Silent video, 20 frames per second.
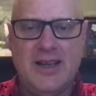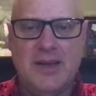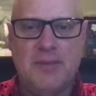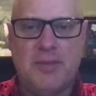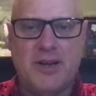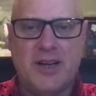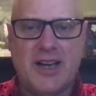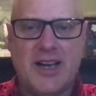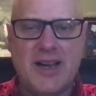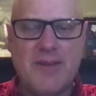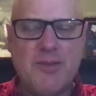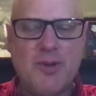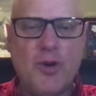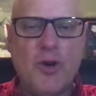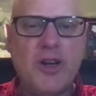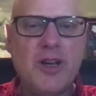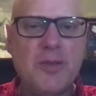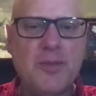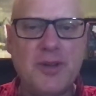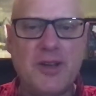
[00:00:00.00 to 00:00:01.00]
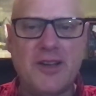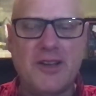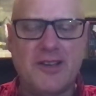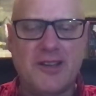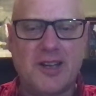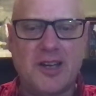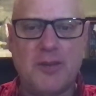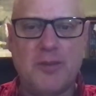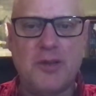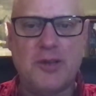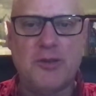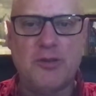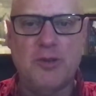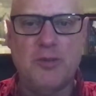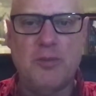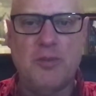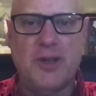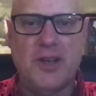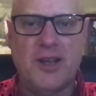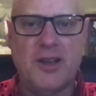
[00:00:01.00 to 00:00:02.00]
but I'm going to be a little bit
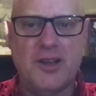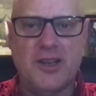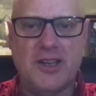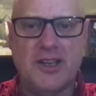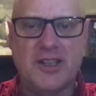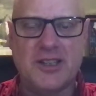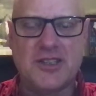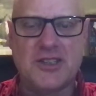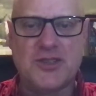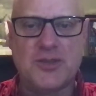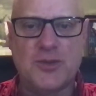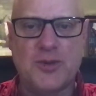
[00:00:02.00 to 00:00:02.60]
rebellious